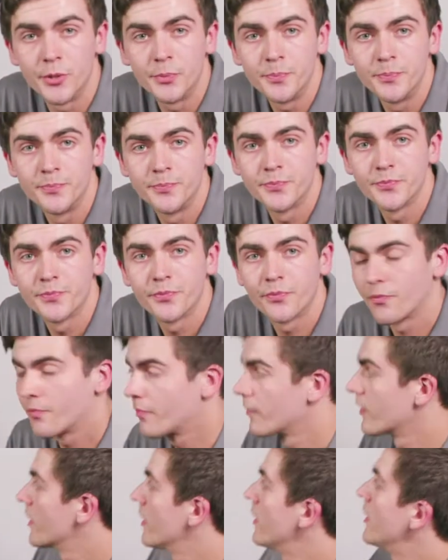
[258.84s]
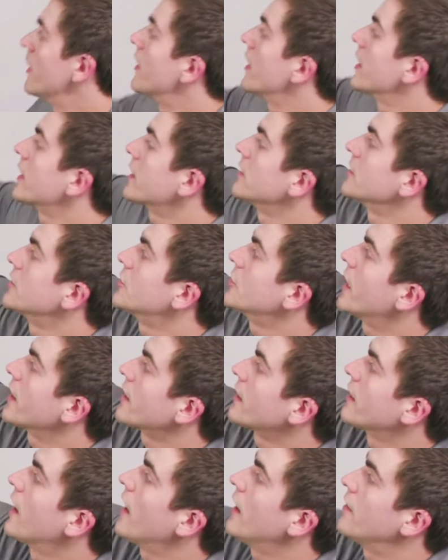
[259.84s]
You can
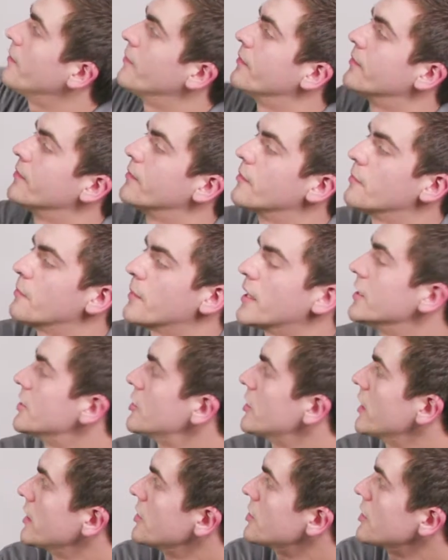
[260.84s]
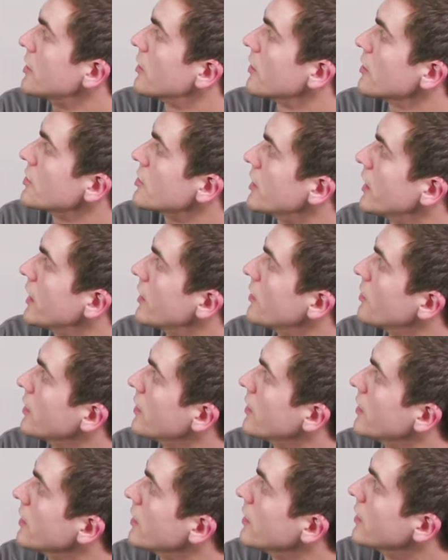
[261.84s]
check that by changing our channel
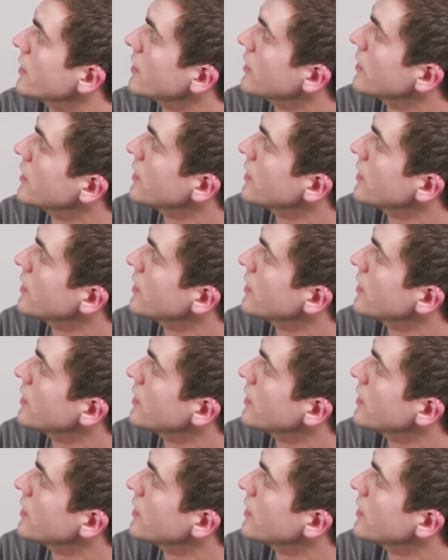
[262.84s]
here